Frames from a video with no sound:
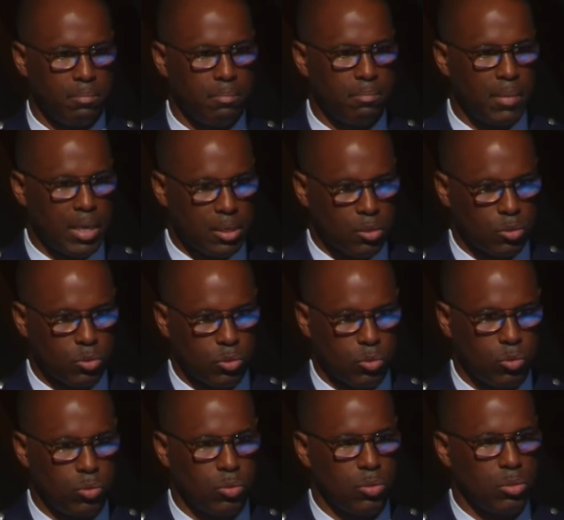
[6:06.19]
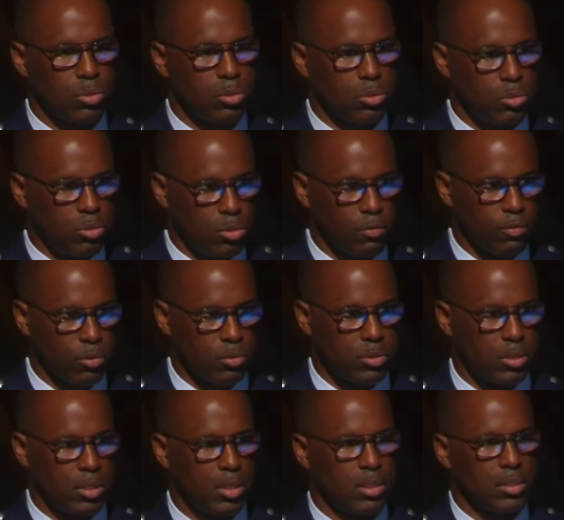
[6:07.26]
medical schools,
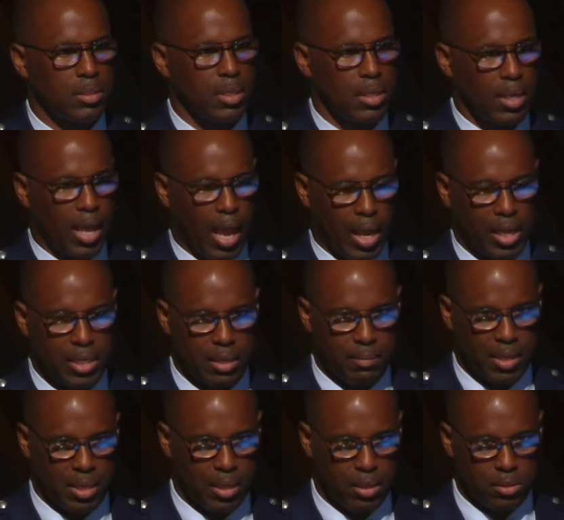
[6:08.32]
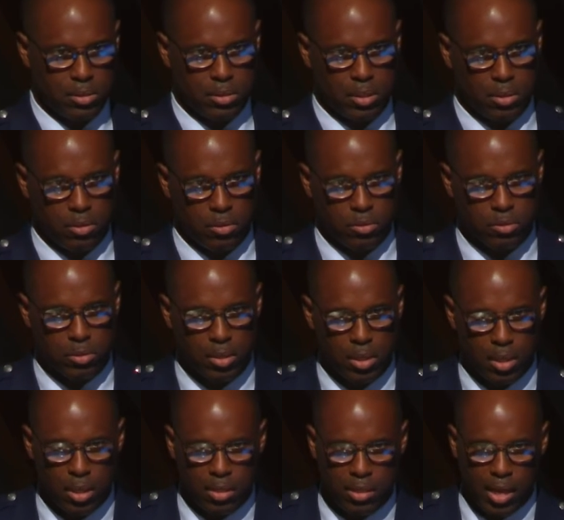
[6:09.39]
universities, academic health centers
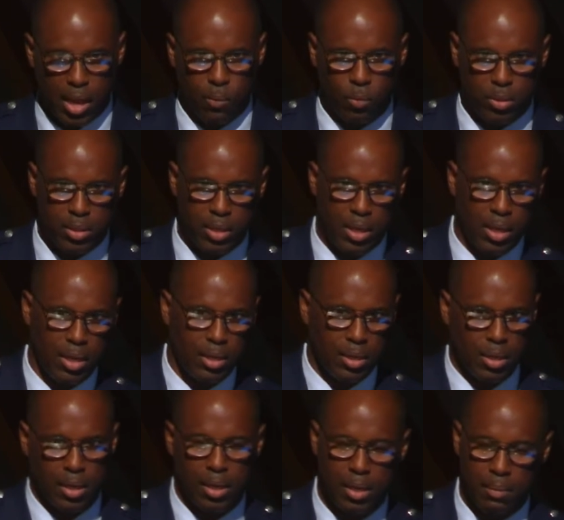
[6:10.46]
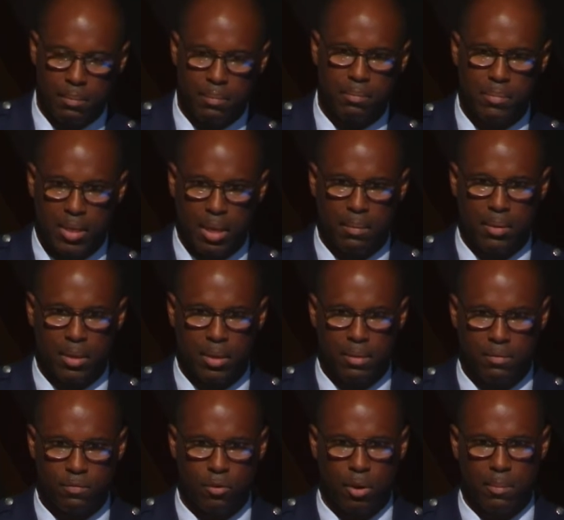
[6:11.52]
that would then be able to
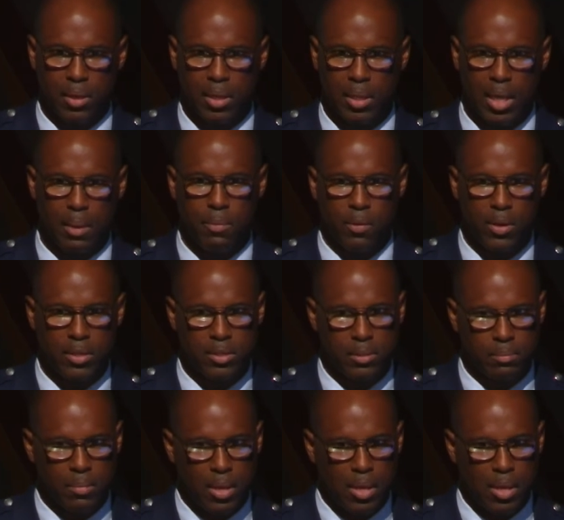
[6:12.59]
form a collaboration.